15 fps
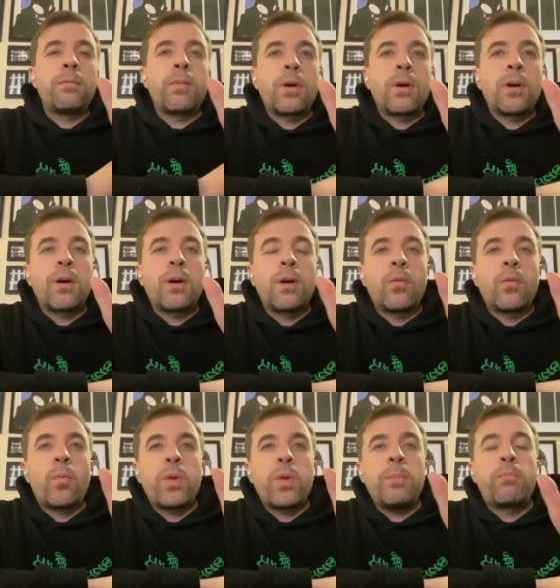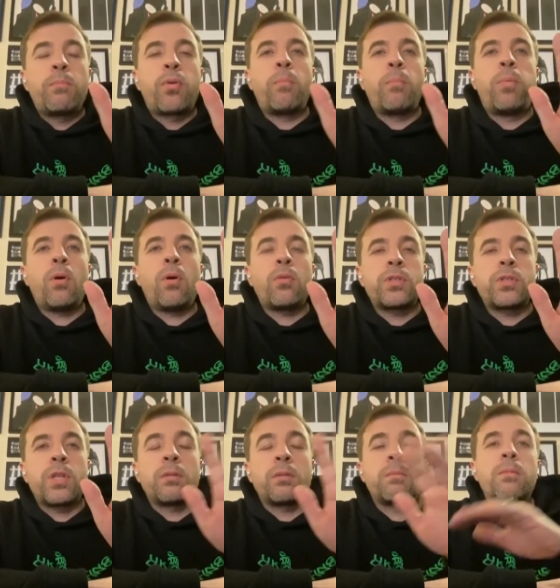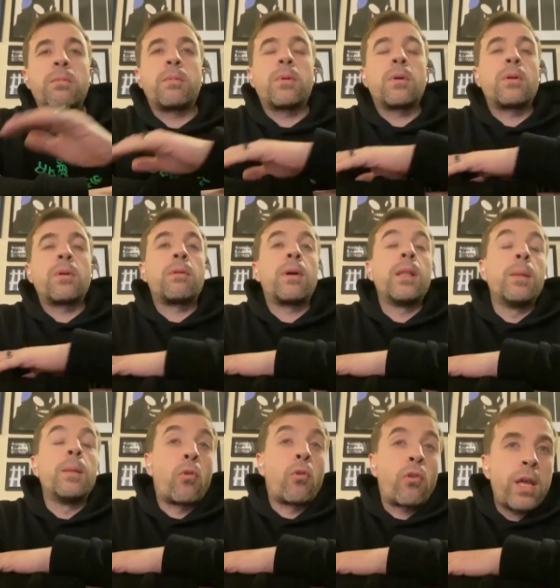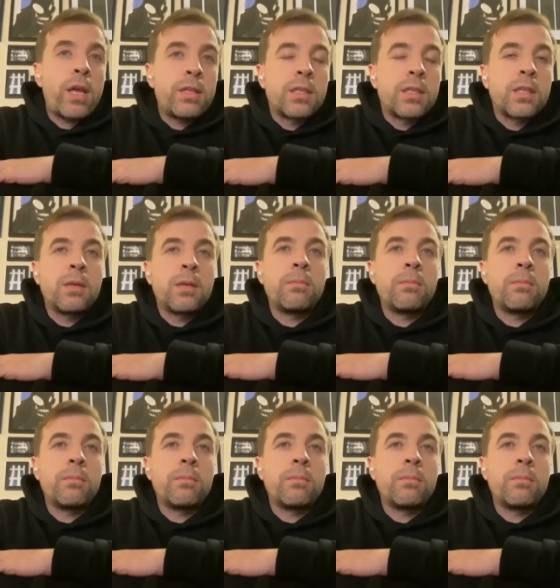uh, we proposed and uh, elaborated and